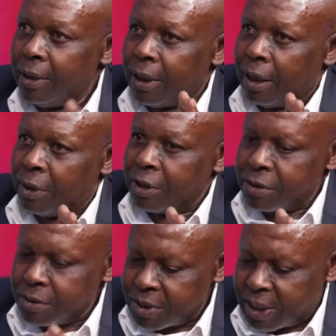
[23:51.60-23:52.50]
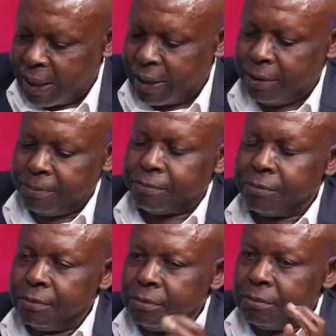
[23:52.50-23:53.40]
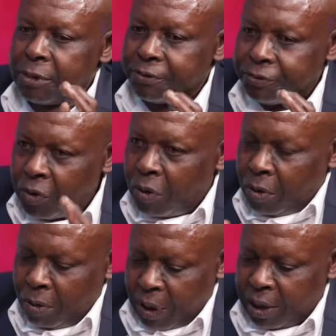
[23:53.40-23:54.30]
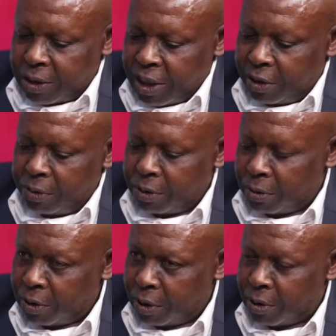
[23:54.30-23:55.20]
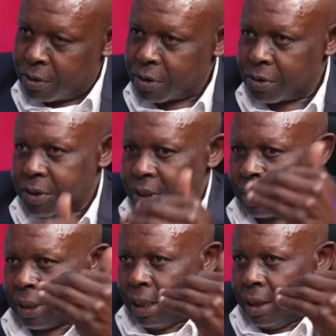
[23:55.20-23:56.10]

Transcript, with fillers: I want to say, before I take you through the Constitution,